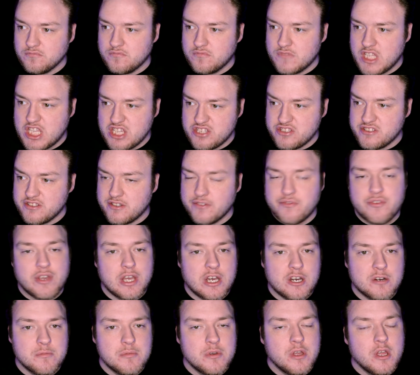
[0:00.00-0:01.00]
this is a
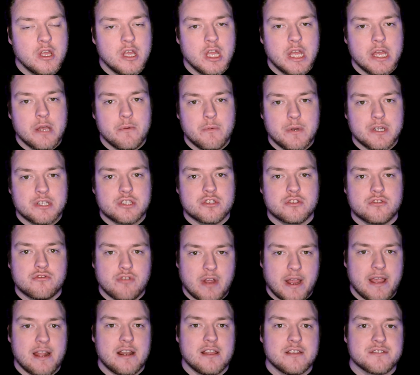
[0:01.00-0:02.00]
film which
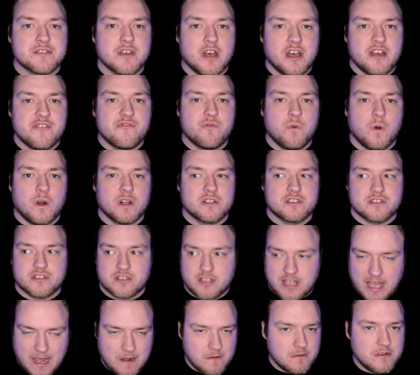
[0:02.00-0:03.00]
trailers I've watched
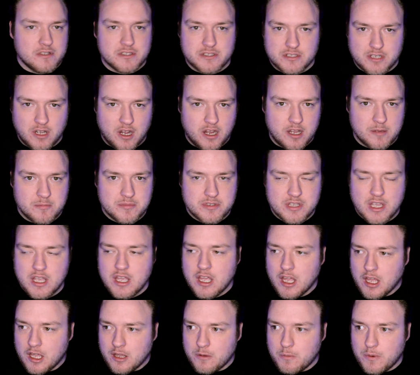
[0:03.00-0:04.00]
countless times,
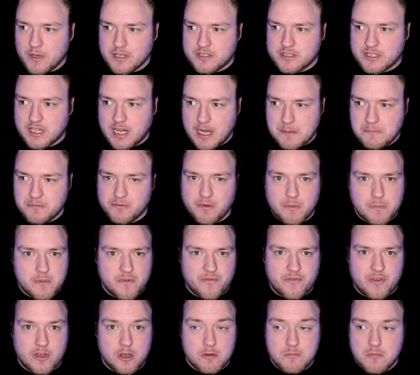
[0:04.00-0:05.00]
which clips from the
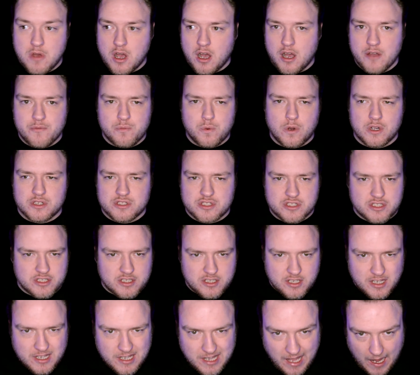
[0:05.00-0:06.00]
film I've watched
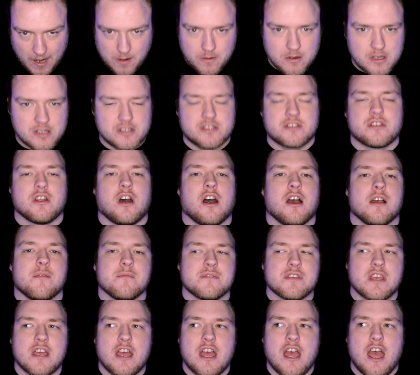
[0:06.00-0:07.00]
countless
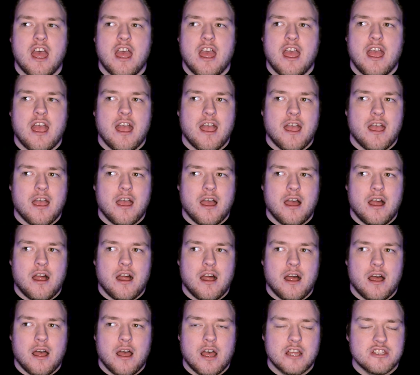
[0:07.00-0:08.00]
times,
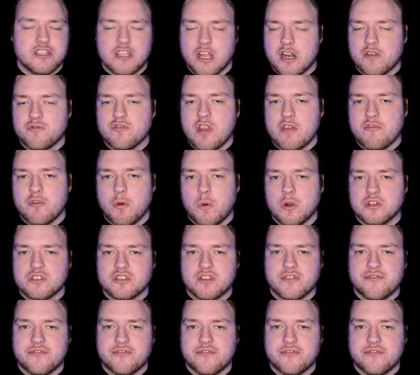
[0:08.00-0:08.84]
and yet I've never watched the